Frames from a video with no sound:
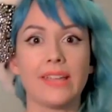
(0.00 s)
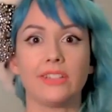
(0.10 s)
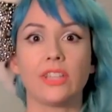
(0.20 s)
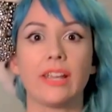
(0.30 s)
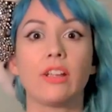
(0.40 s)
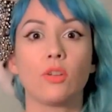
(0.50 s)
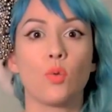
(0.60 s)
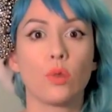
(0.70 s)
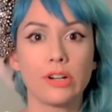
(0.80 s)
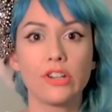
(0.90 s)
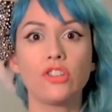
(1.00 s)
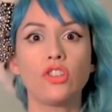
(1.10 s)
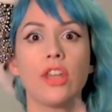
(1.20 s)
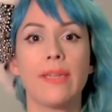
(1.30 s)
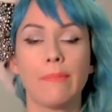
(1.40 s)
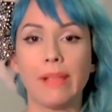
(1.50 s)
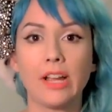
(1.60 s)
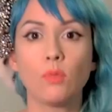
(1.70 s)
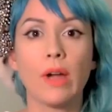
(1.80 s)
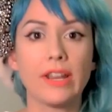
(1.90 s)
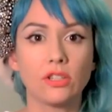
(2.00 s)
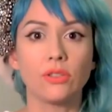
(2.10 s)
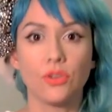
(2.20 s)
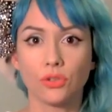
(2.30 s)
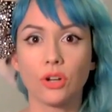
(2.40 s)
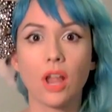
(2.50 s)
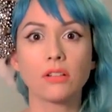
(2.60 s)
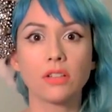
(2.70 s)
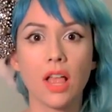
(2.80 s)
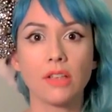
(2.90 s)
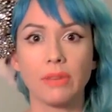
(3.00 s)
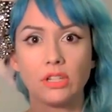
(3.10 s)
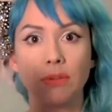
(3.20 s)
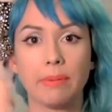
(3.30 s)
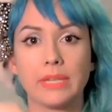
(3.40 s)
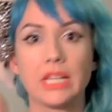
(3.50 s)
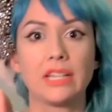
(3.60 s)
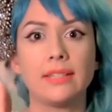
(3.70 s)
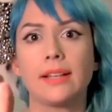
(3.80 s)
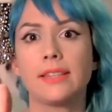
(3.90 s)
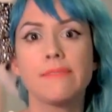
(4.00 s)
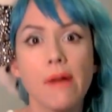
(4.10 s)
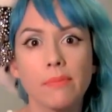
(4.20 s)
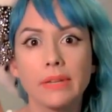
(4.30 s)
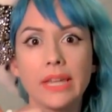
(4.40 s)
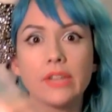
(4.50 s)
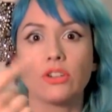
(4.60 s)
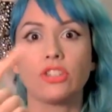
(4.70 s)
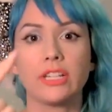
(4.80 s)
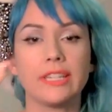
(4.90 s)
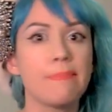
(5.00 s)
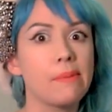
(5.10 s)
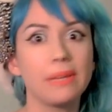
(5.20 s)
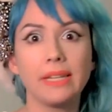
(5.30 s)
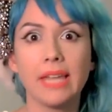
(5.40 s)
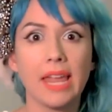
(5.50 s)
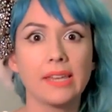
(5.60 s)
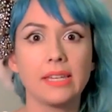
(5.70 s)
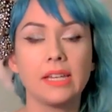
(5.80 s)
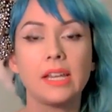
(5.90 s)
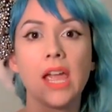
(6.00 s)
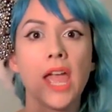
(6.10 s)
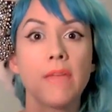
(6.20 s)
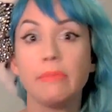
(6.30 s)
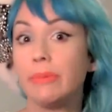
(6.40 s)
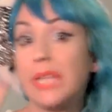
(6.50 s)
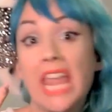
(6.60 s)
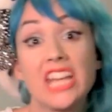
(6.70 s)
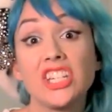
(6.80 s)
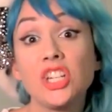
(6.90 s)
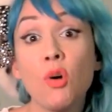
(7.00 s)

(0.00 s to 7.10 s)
it's like orange and black and white, so those are colors of Halloween, so maybe it's like a sexy pumpkin or sexy pumpkin candy, maybe candy